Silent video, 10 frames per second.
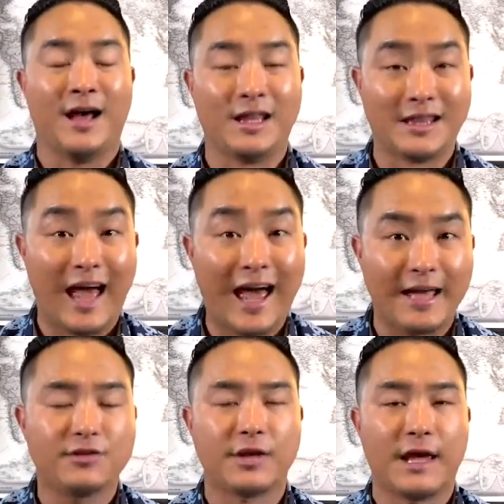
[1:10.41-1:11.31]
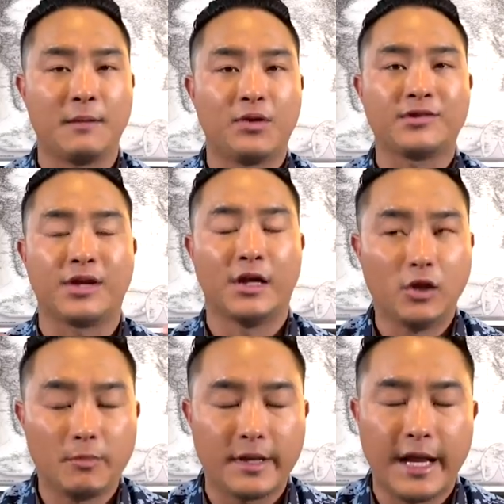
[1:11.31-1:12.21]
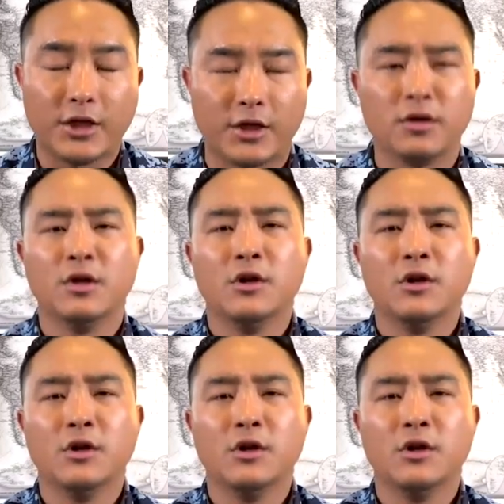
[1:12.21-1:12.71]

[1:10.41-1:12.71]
a light and brings illumination.